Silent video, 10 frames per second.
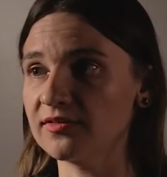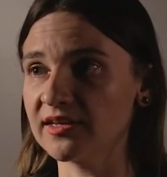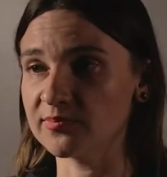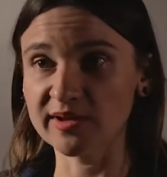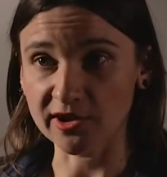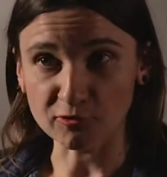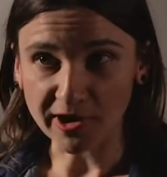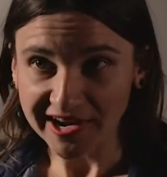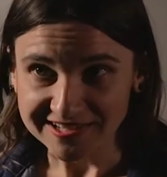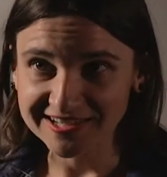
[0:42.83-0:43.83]
it being
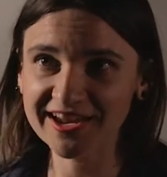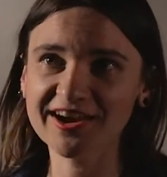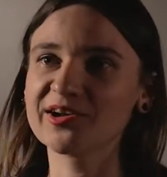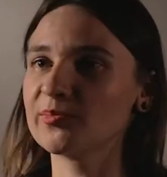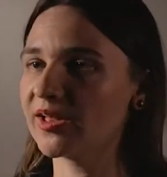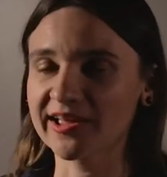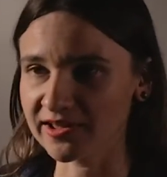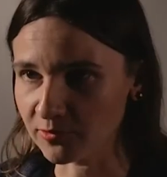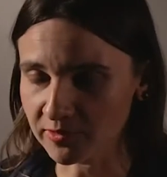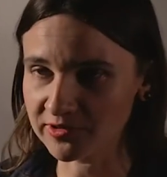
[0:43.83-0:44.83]
right care, implying
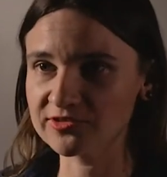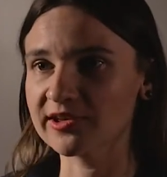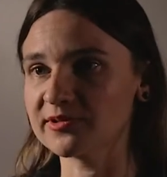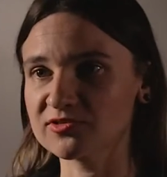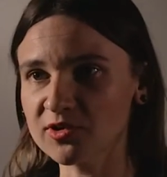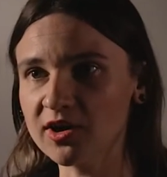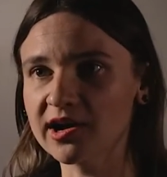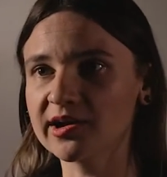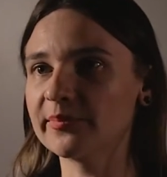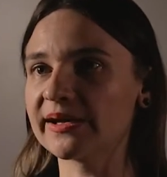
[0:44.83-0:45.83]
that what we were doing was
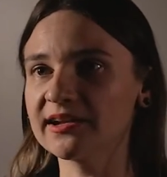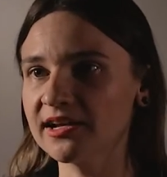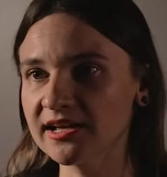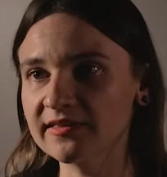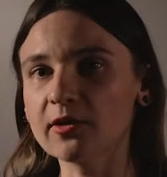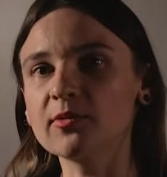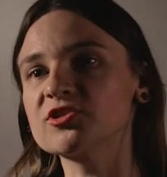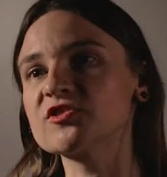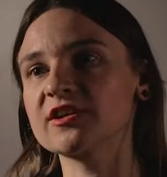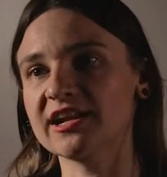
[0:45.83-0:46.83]
wrong, but that we're
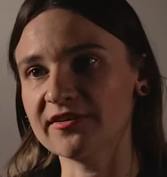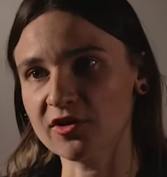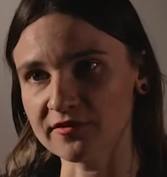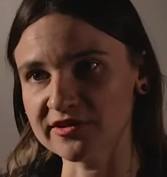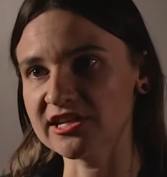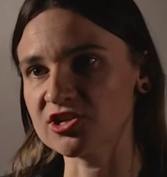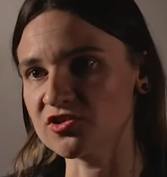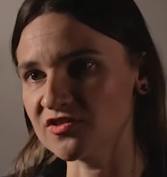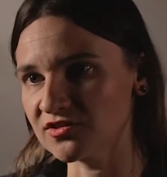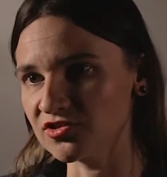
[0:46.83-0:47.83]
just going to have
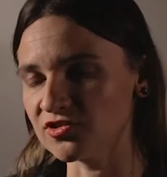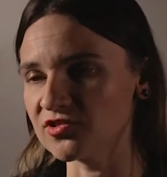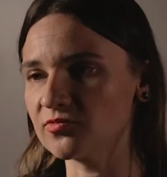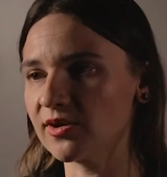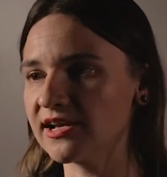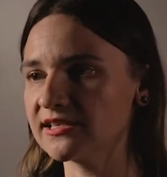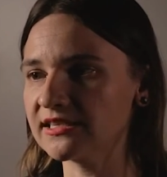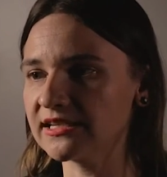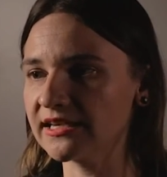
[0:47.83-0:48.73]
conversations and choose wisely.